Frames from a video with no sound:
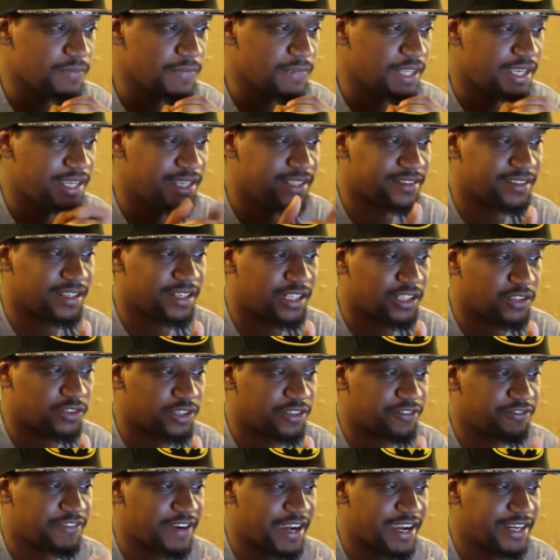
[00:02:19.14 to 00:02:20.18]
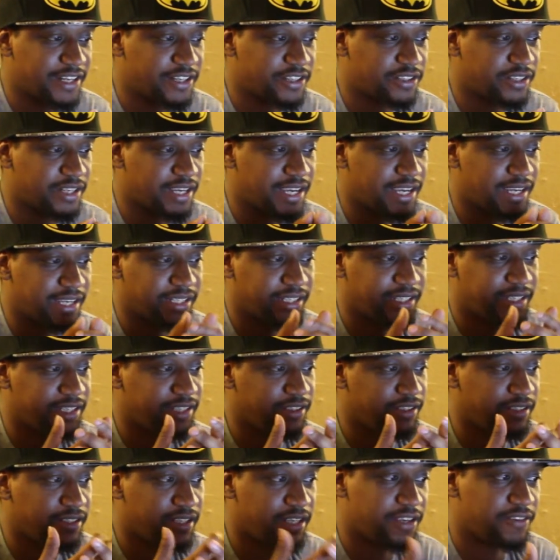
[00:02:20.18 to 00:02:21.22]
he's a hungry fighter, and
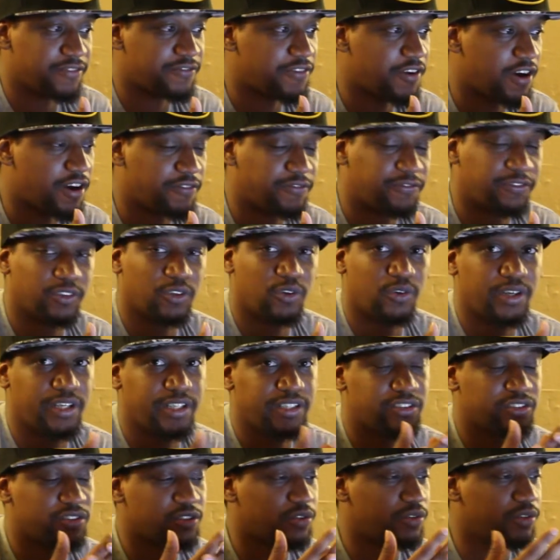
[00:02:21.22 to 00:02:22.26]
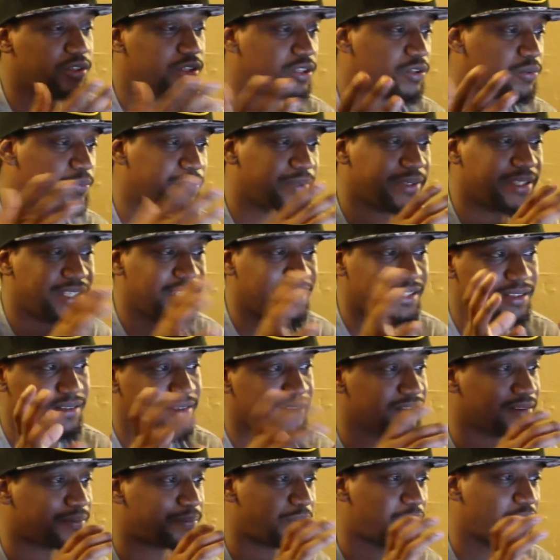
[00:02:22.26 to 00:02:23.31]
he fought Floyd, so it'll be
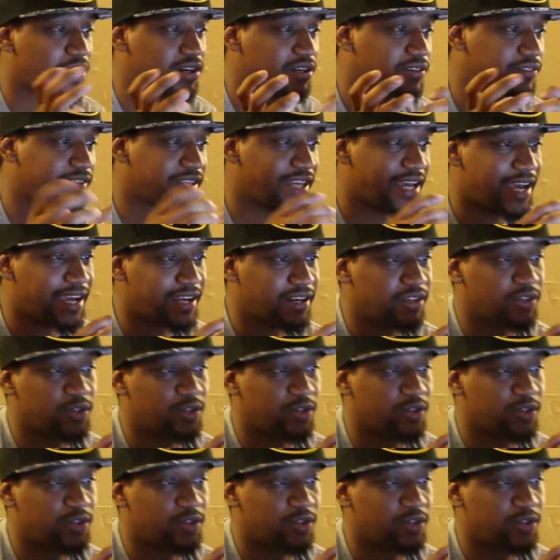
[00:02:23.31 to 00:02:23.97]
a part of that.